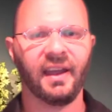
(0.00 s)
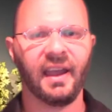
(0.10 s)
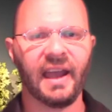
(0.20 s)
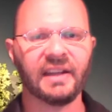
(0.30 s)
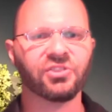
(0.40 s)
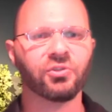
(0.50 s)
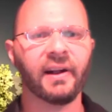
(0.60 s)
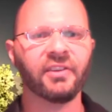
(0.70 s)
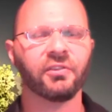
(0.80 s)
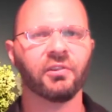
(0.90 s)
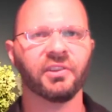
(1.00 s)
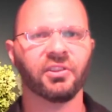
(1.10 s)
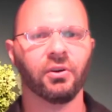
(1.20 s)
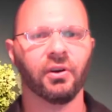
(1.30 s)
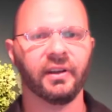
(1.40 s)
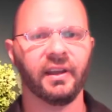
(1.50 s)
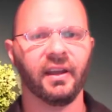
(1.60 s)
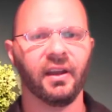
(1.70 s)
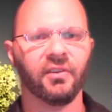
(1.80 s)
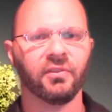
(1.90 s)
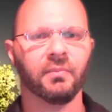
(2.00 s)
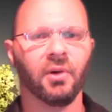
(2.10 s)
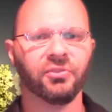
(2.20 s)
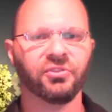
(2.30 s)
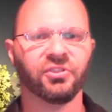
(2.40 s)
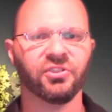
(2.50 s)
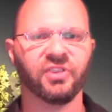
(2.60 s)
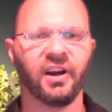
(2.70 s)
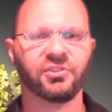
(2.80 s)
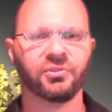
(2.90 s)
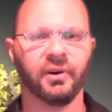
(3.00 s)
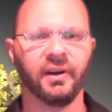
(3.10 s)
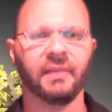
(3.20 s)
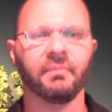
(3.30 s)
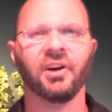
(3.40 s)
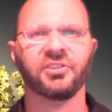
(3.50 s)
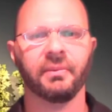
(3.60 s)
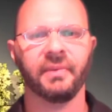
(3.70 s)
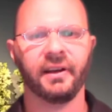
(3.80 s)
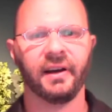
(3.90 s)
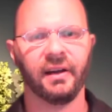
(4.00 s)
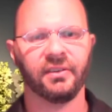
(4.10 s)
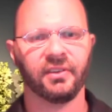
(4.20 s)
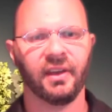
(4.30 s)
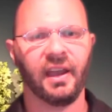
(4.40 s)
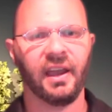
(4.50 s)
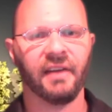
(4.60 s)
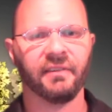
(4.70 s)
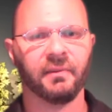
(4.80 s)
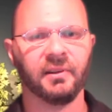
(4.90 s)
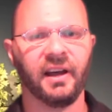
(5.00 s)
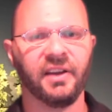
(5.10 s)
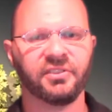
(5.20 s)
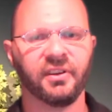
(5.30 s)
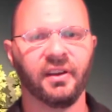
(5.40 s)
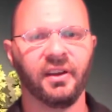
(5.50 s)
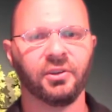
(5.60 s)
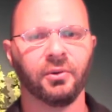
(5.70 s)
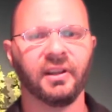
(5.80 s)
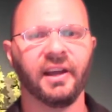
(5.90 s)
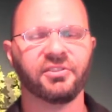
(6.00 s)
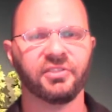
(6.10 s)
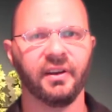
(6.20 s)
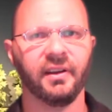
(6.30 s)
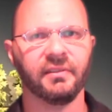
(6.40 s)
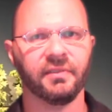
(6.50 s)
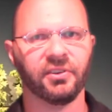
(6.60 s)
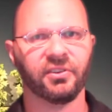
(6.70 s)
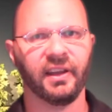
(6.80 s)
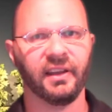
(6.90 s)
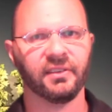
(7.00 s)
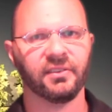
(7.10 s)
and a transfer of authority from Moses to Joshua in Parsha Pinchas, and from Elijah to Elisha in 1 Kings.